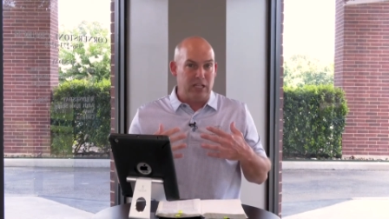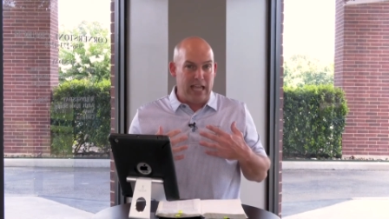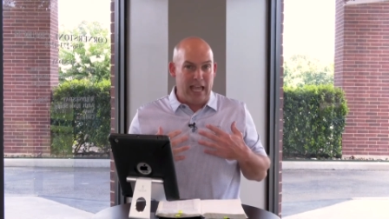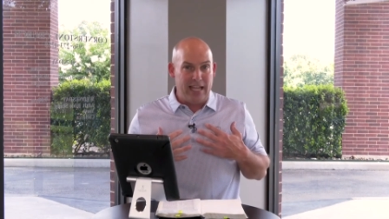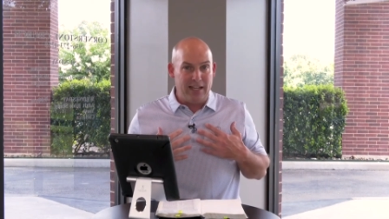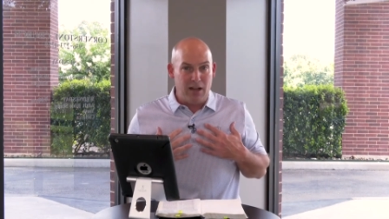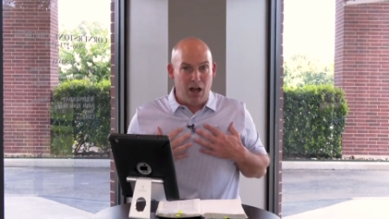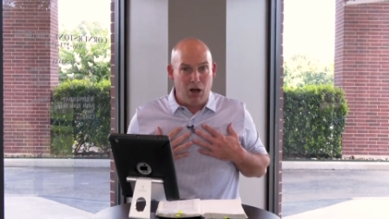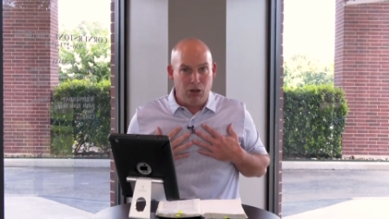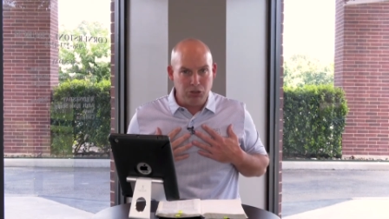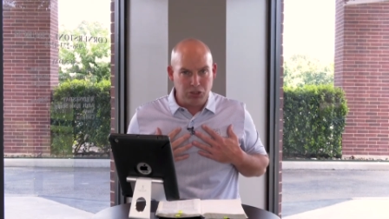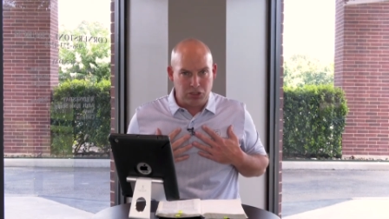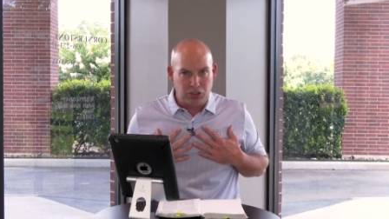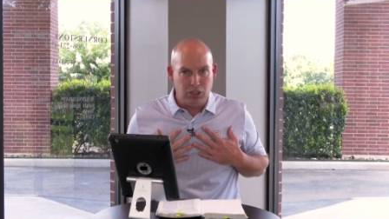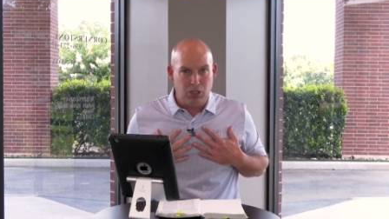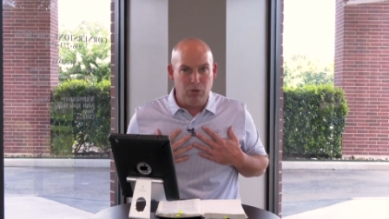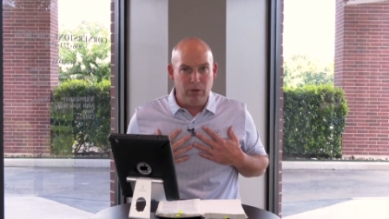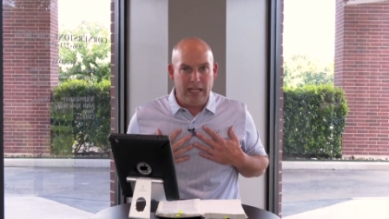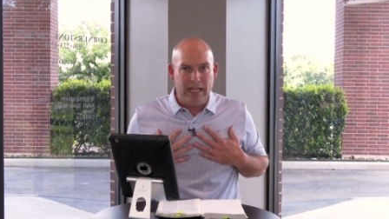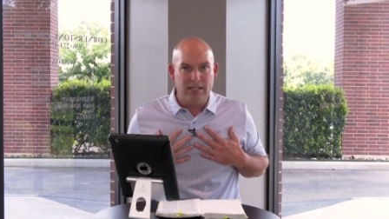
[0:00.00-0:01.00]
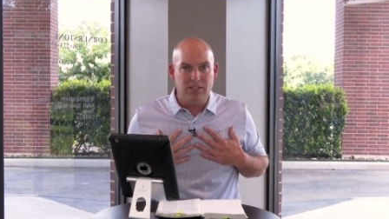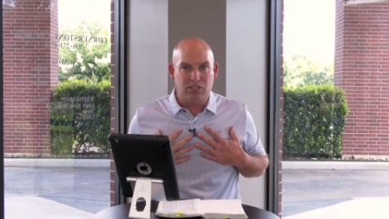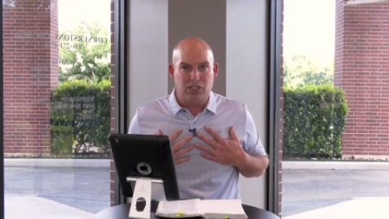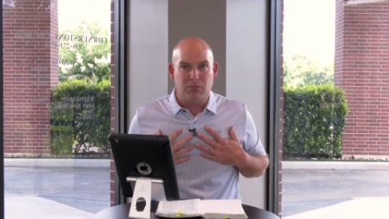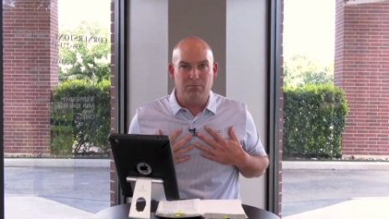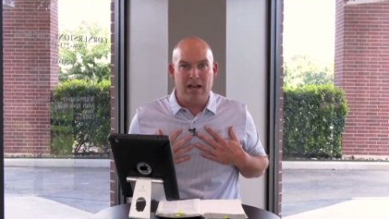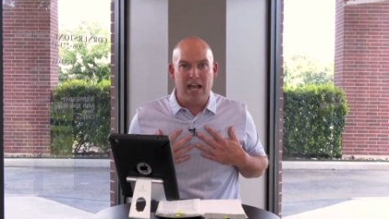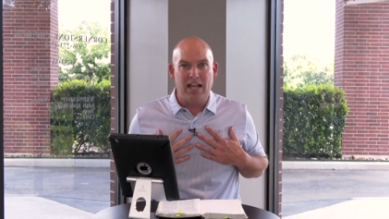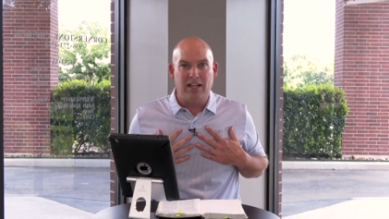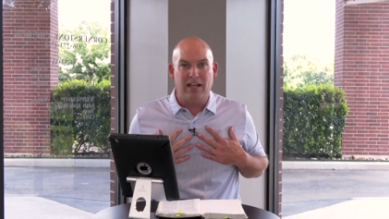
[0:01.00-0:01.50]
and also
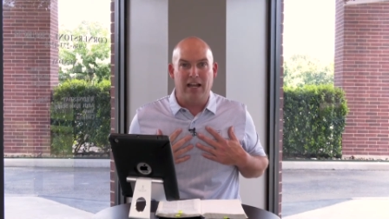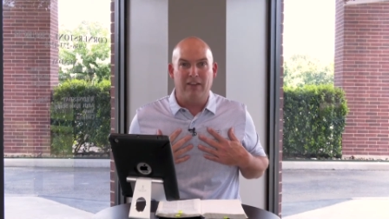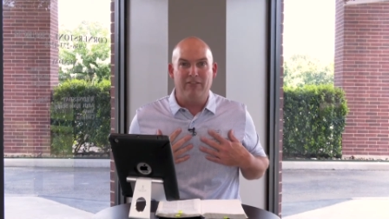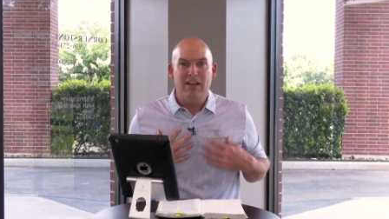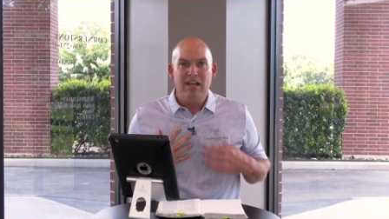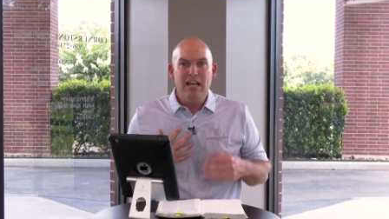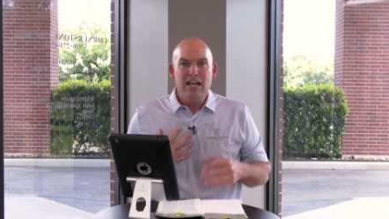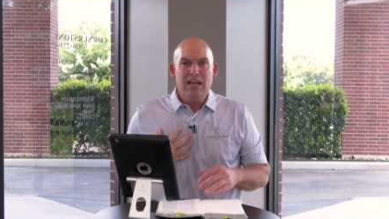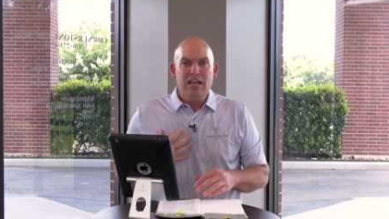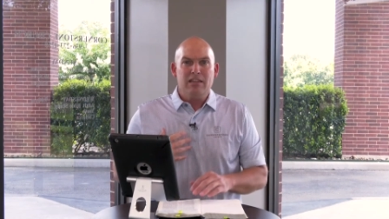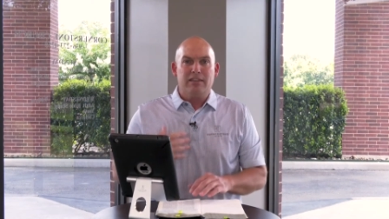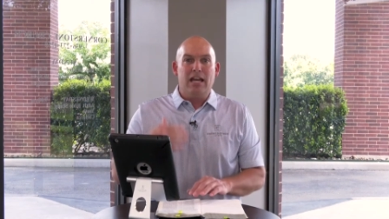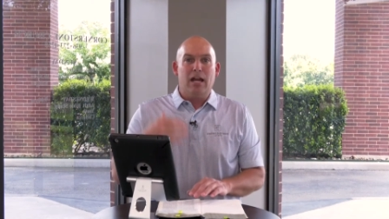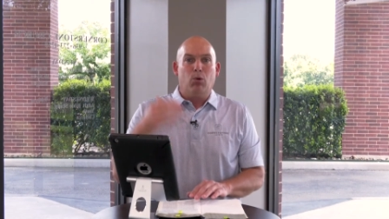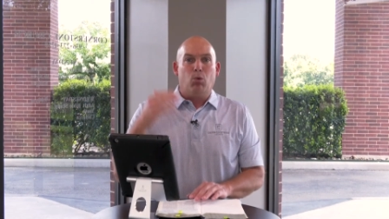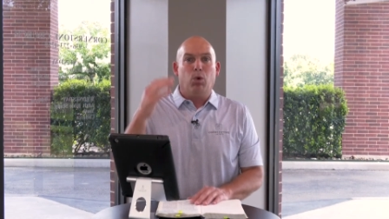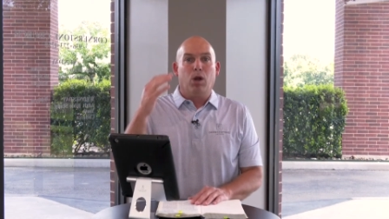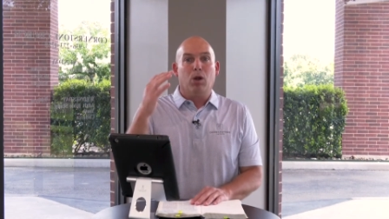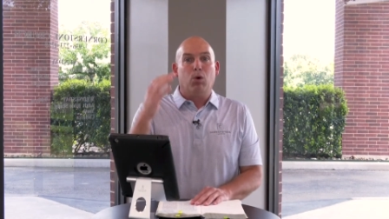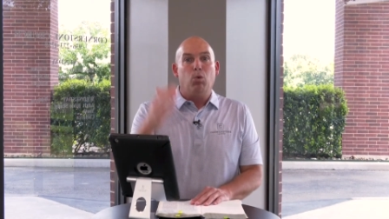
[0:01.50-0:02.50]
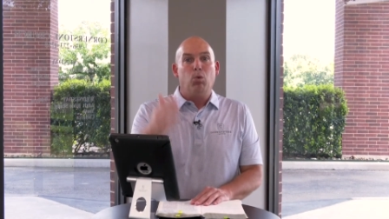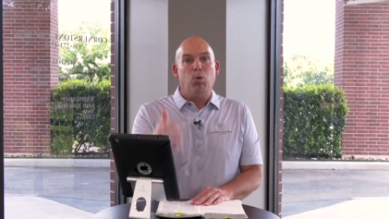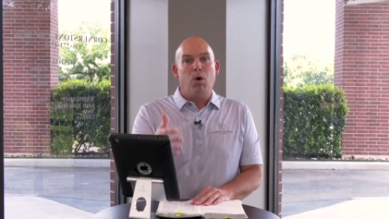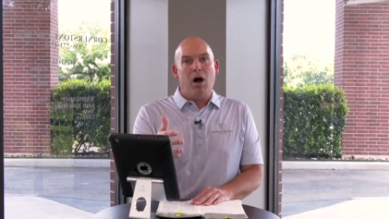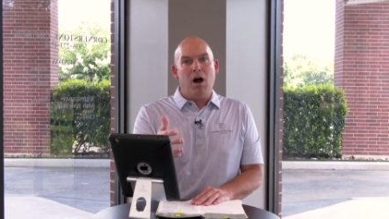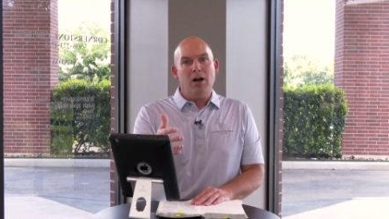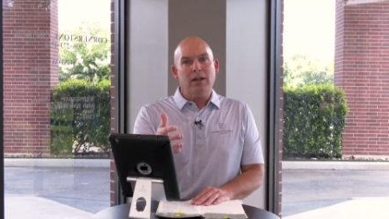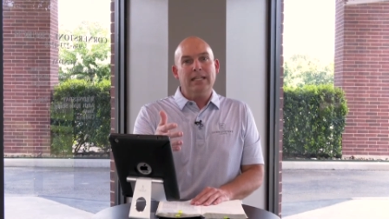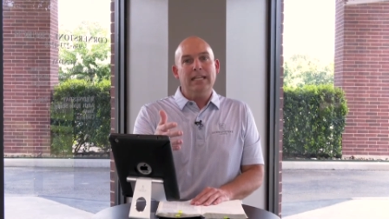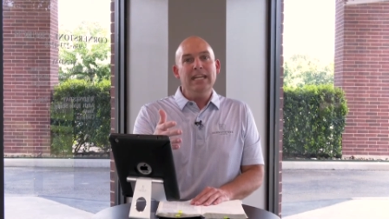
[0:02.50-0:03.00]
into my life that we're
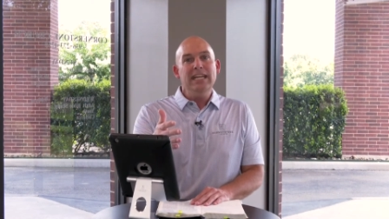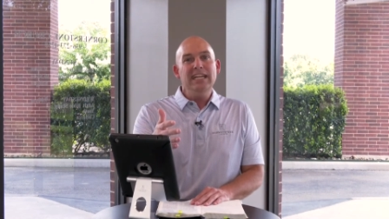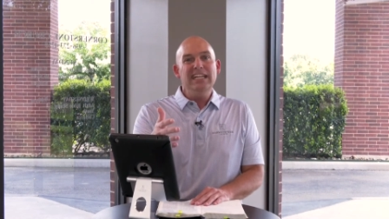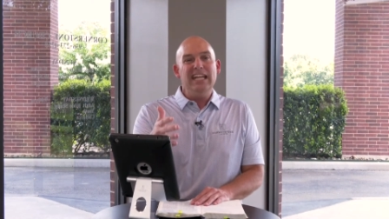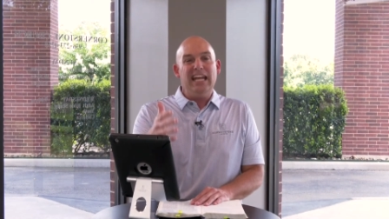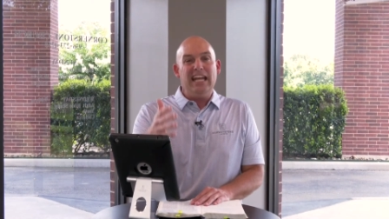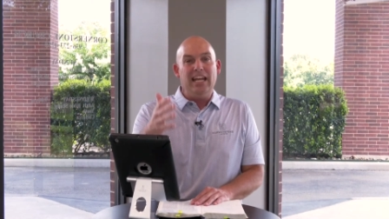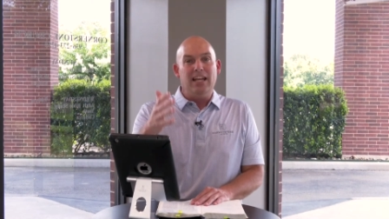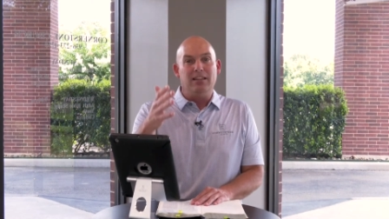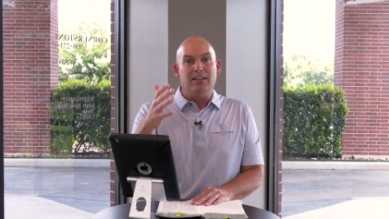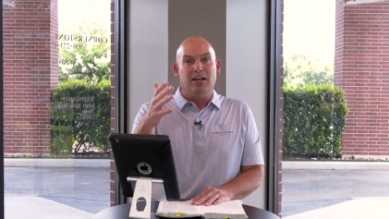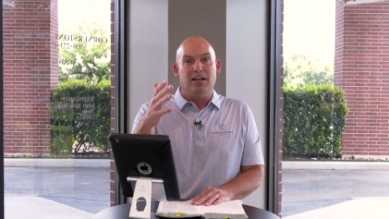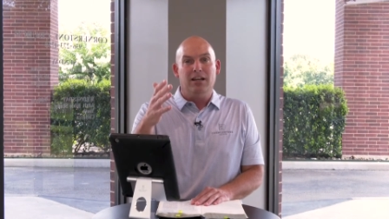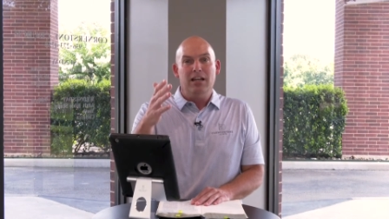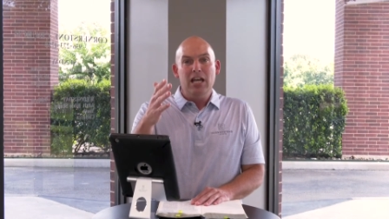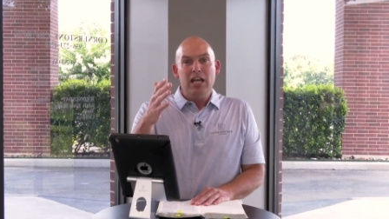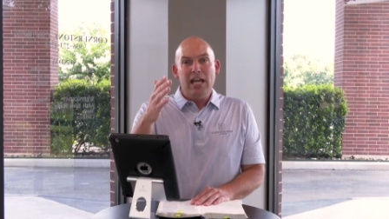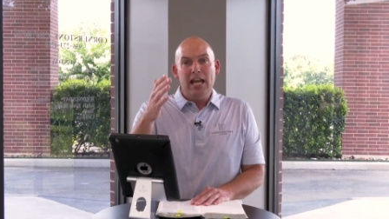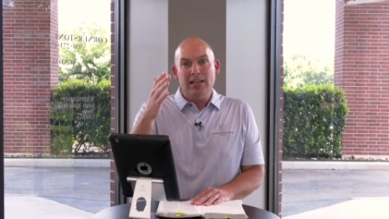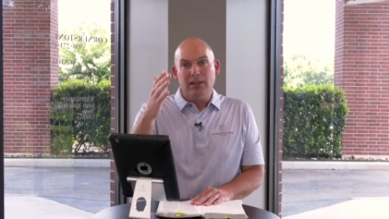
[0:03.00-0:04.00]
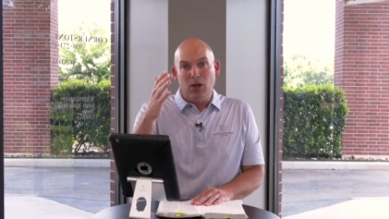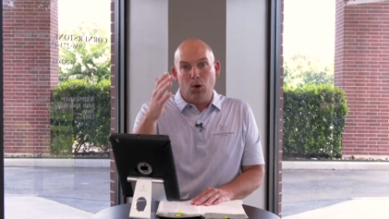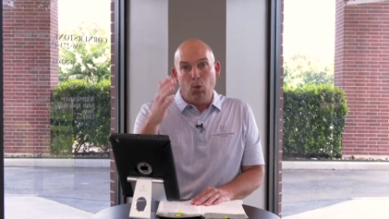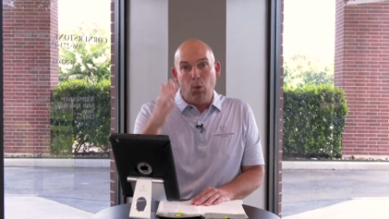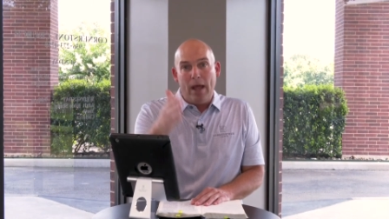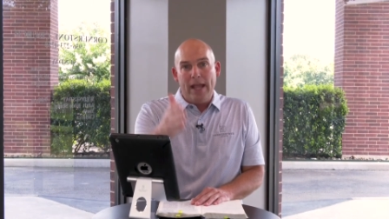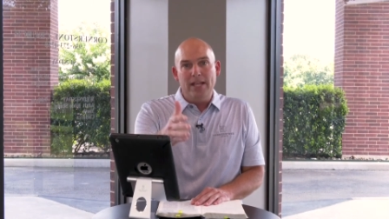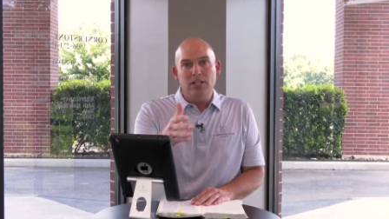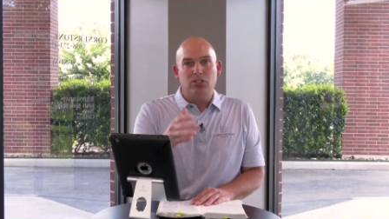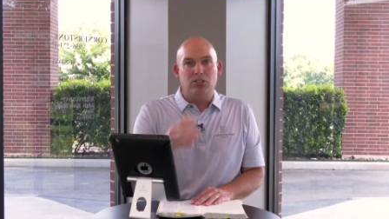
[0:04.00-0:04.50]
walking in the in the
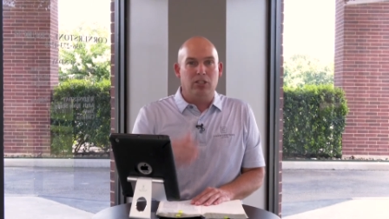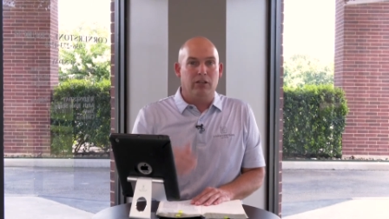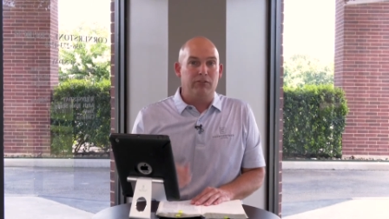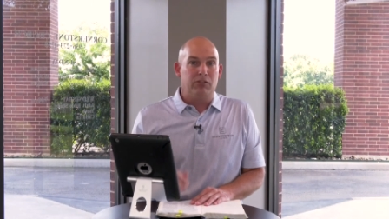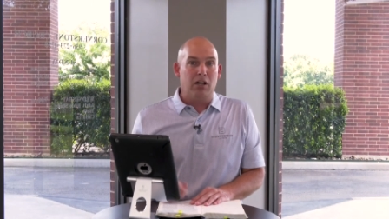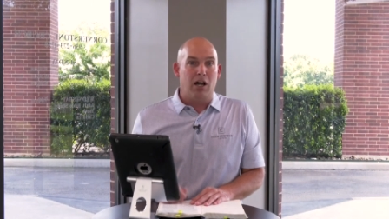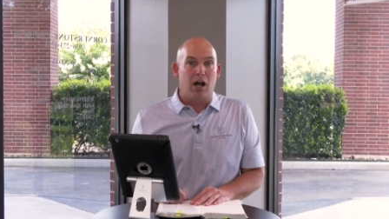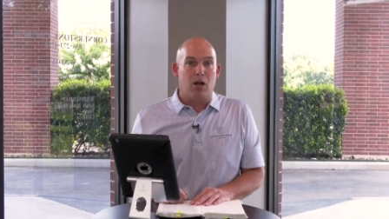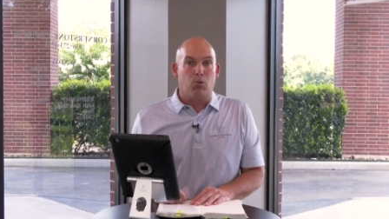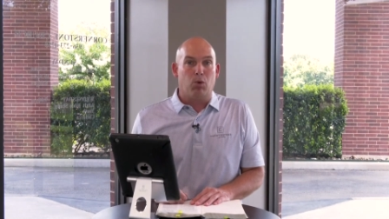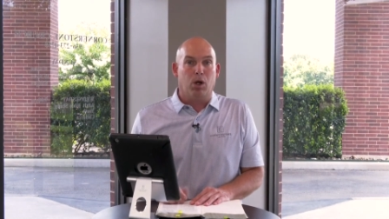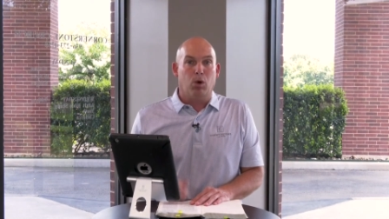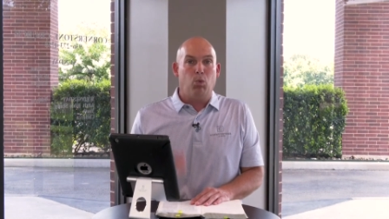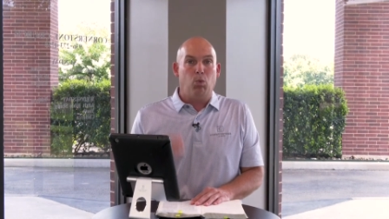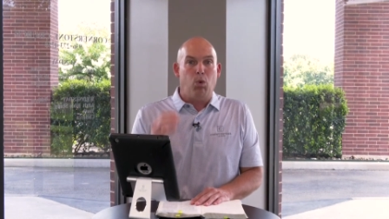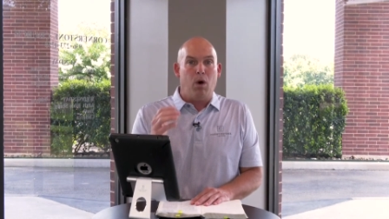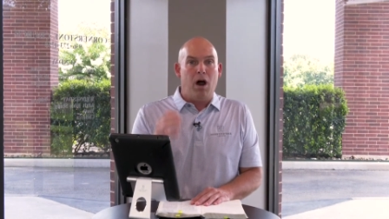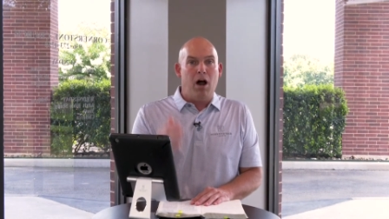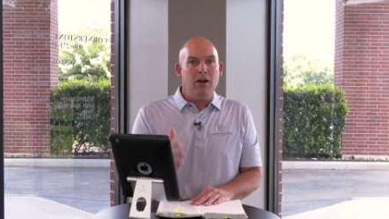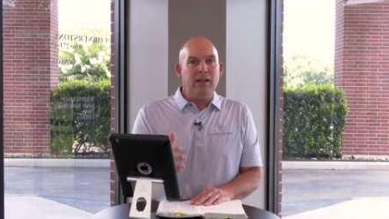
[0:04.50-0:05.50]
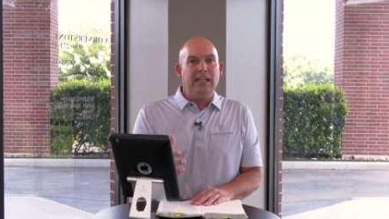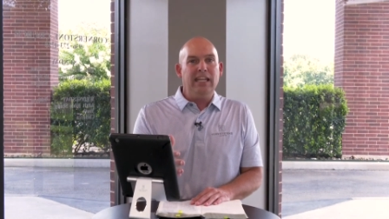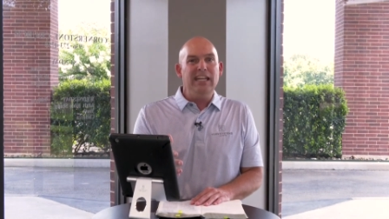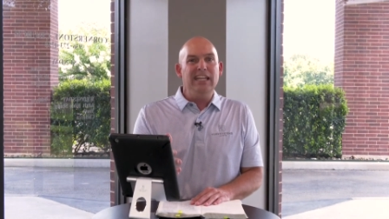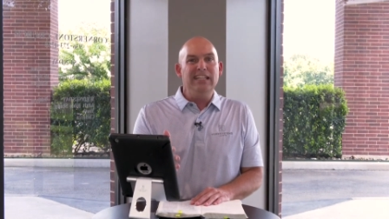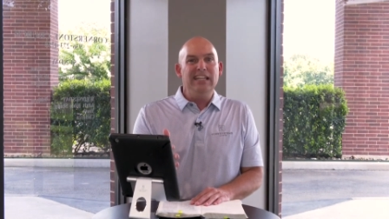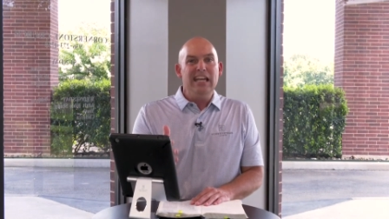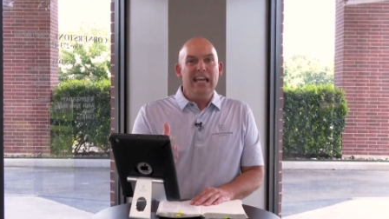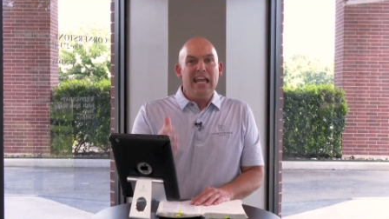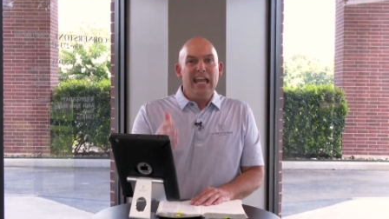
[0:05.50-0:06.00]
ways of God. We're walking